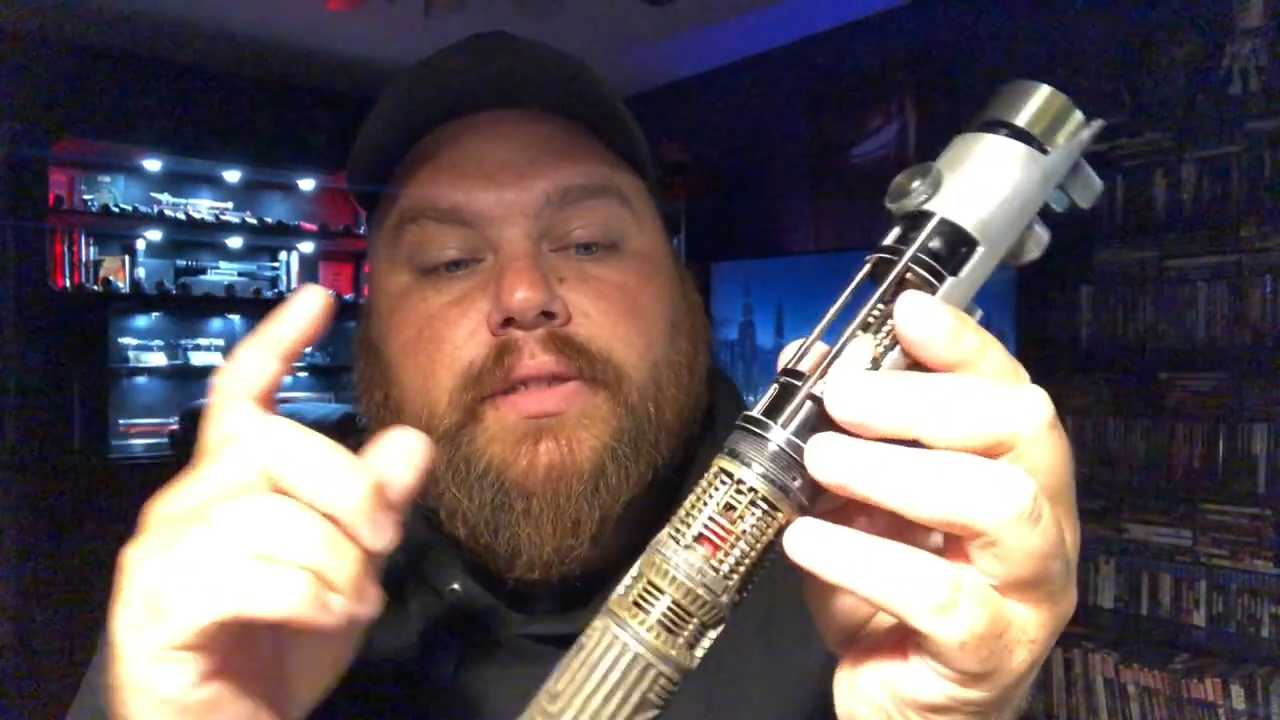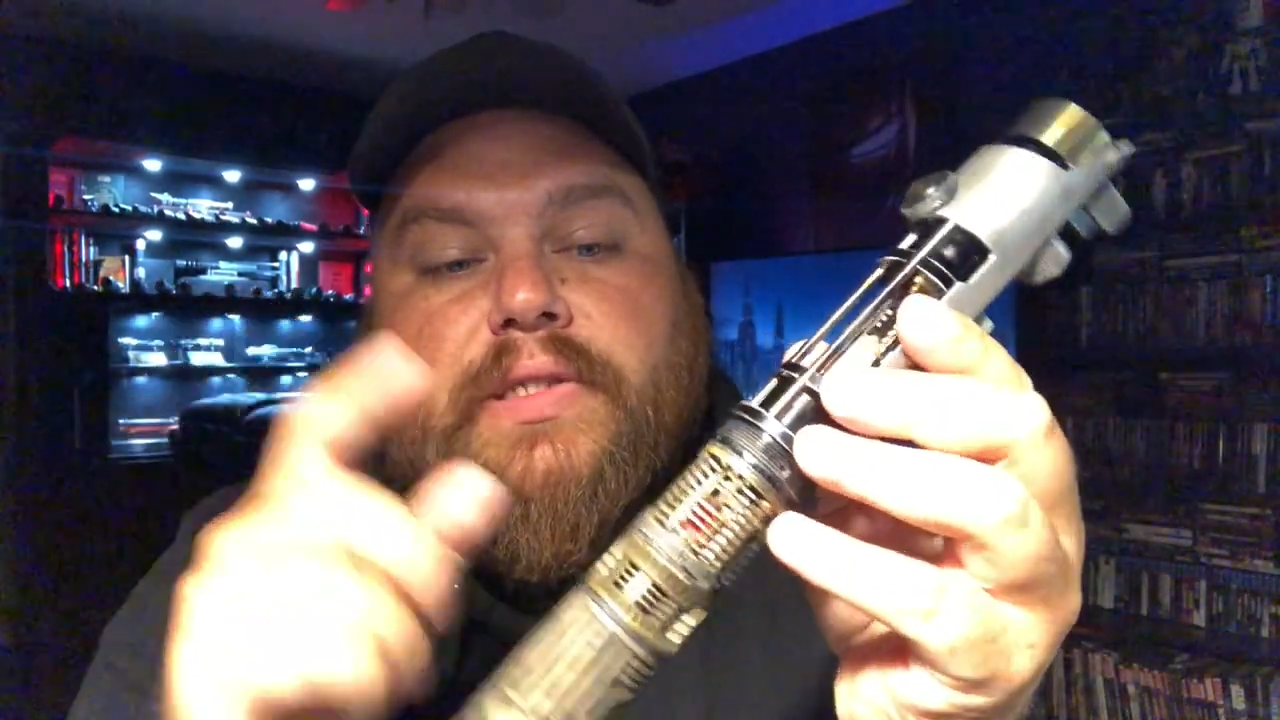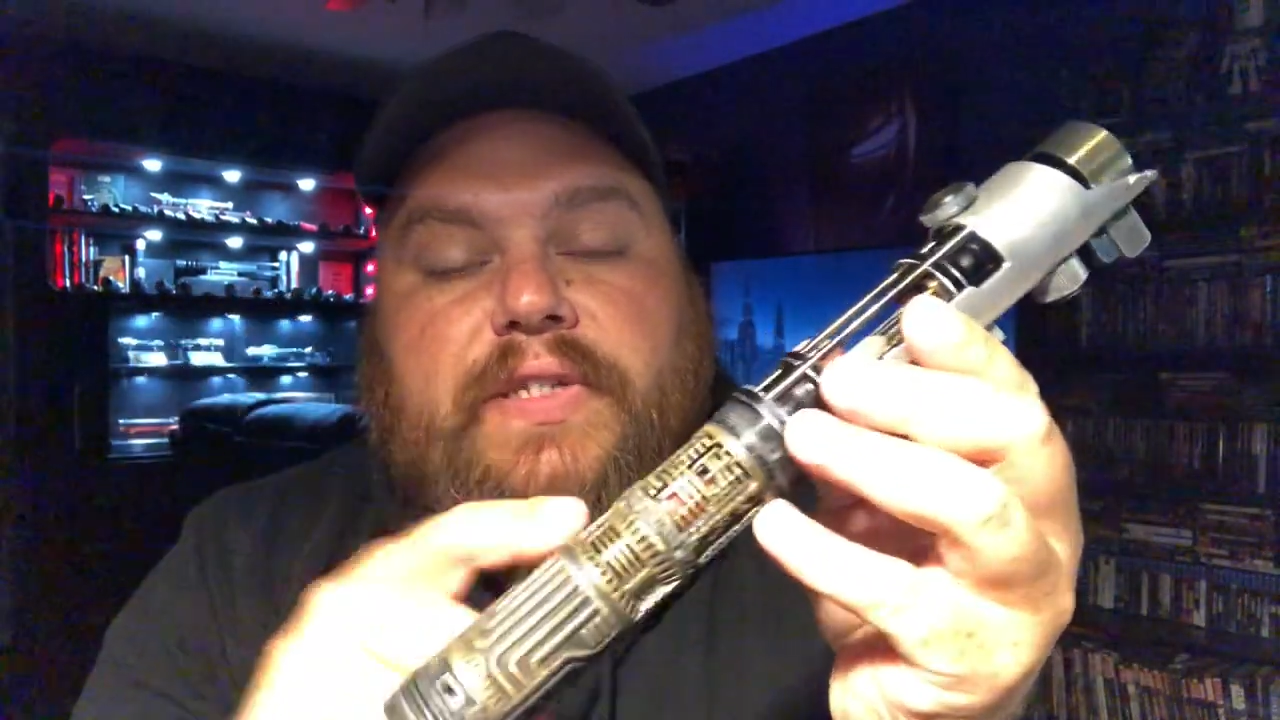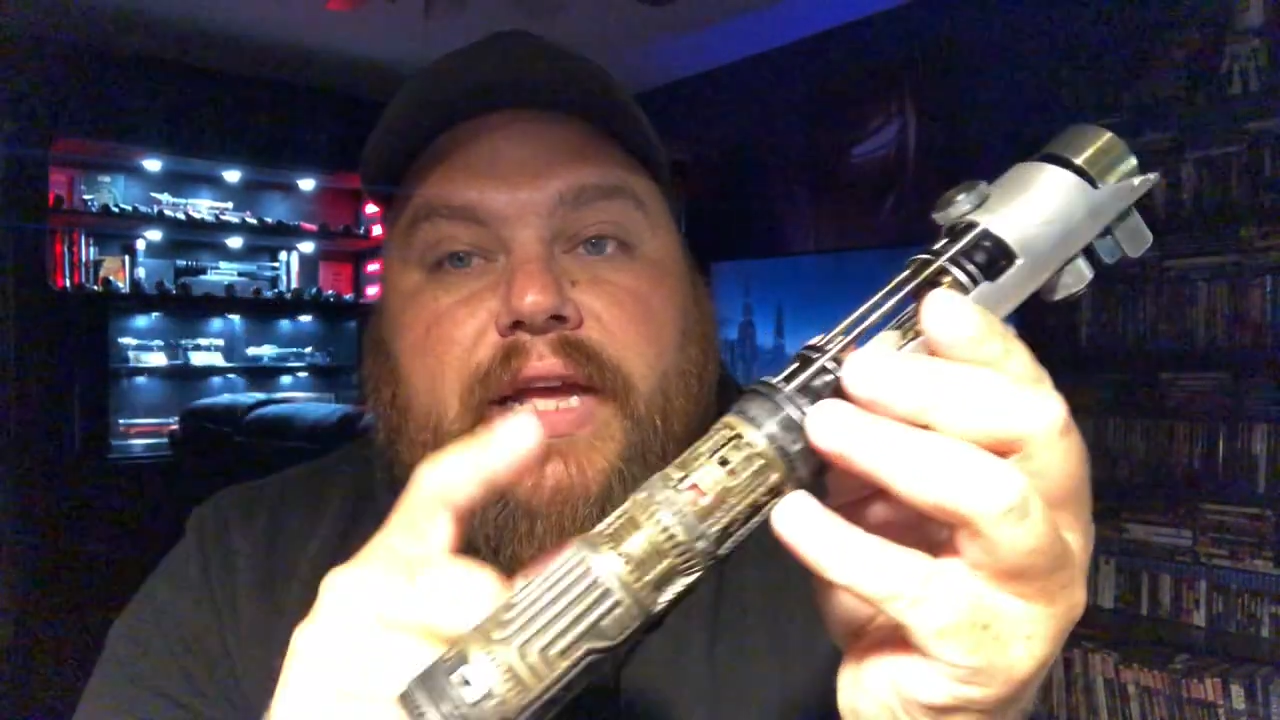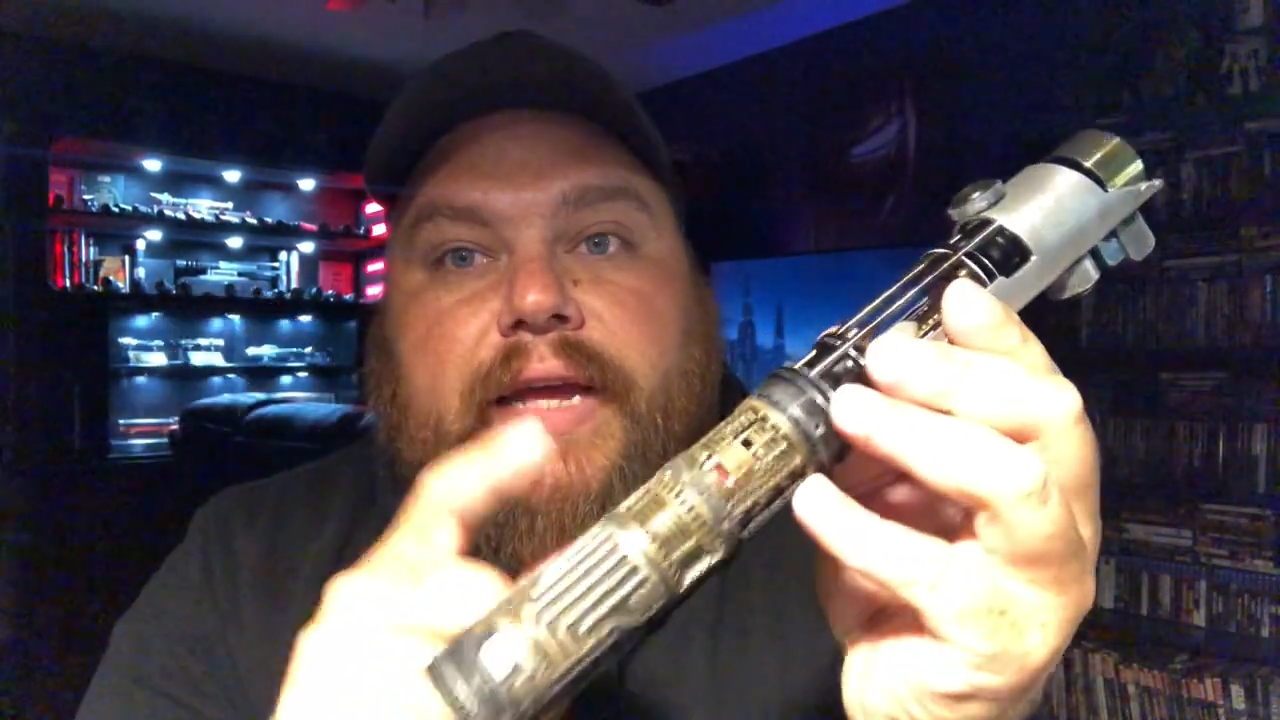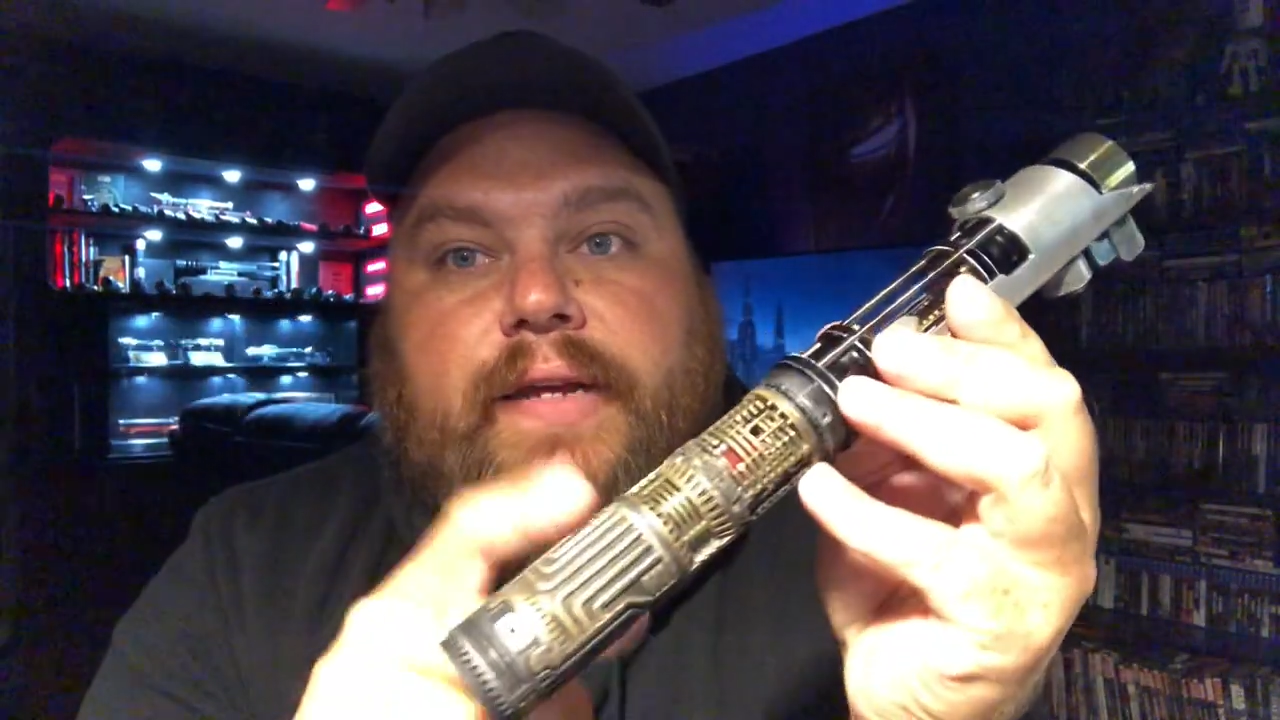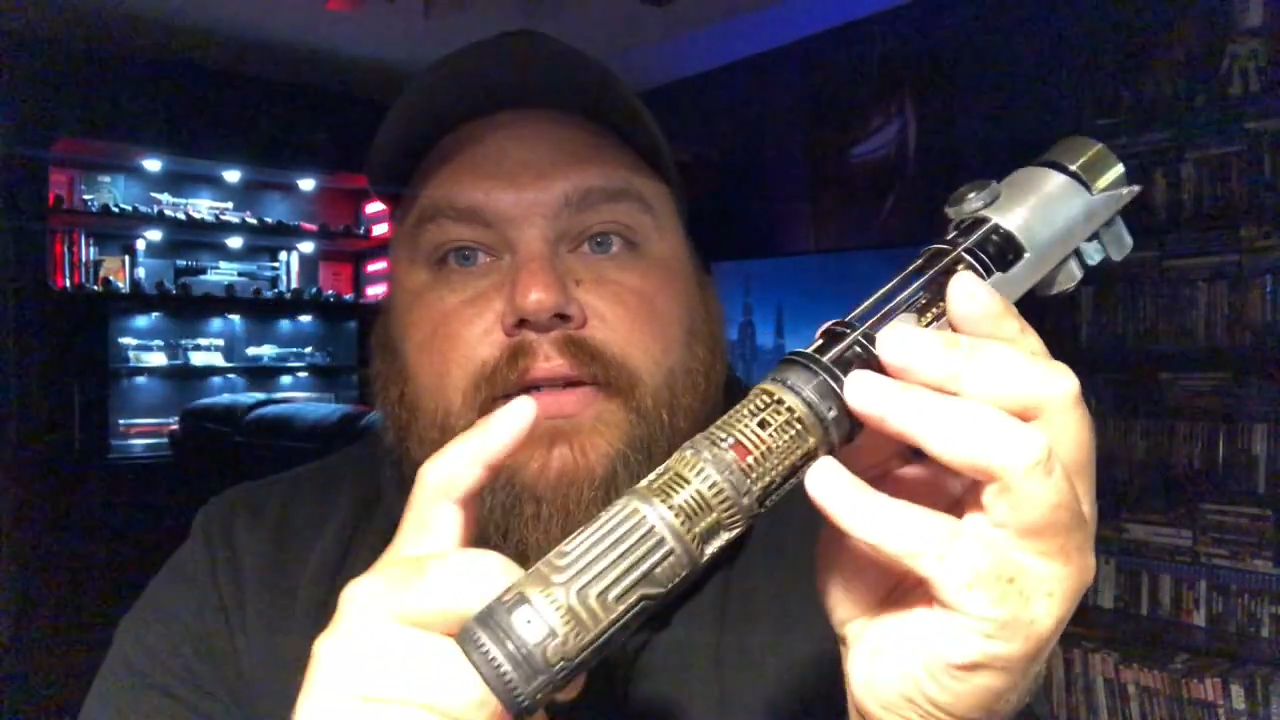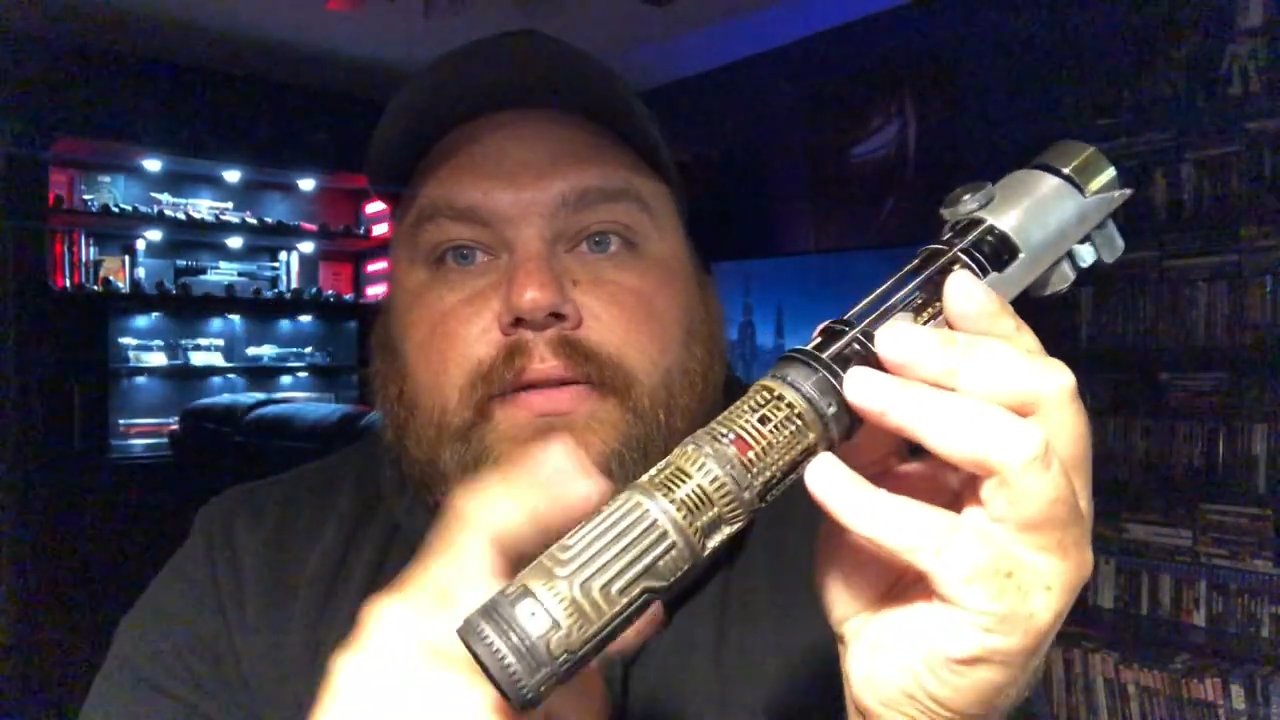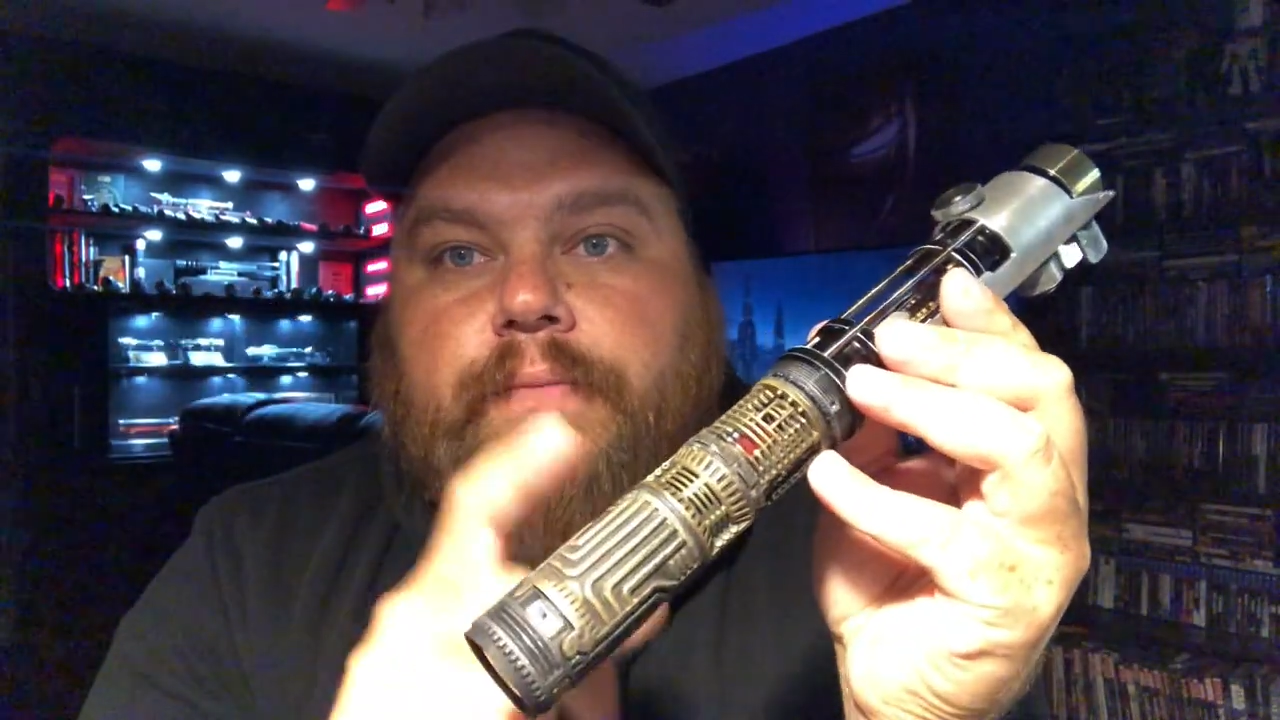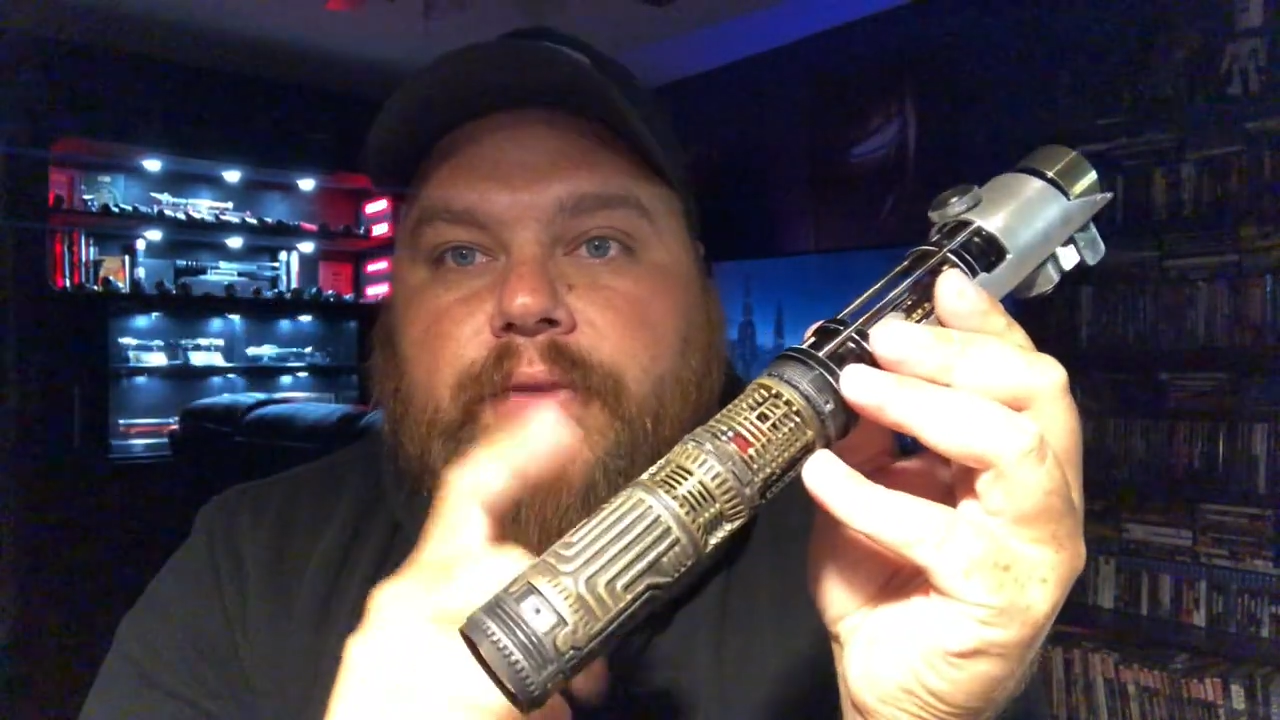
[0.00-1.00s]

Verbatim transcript: designed